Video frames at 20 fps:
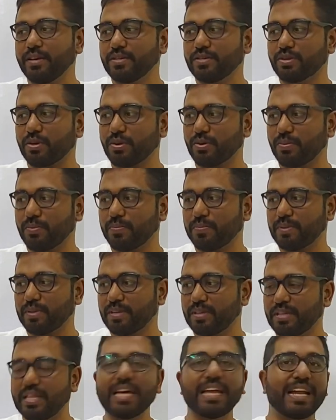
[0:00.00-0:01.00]

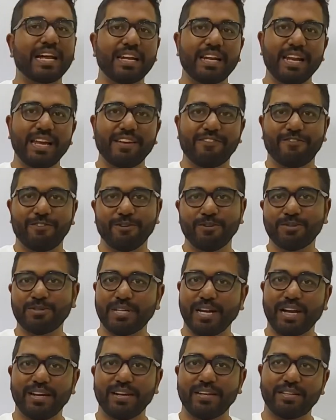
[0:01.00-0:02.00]
So there are like few
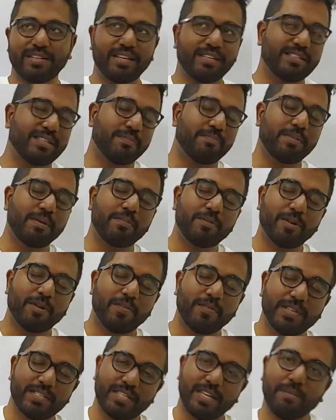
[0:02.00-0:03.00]
standard things that people
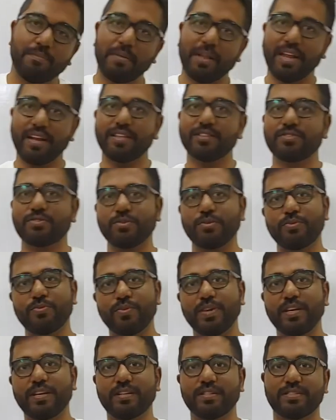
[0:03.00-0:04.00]
always say, planets don't
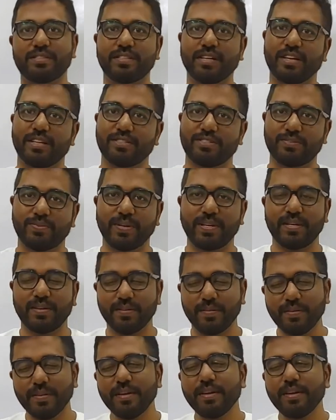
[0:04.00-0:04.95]
twinkle, stars twinkle.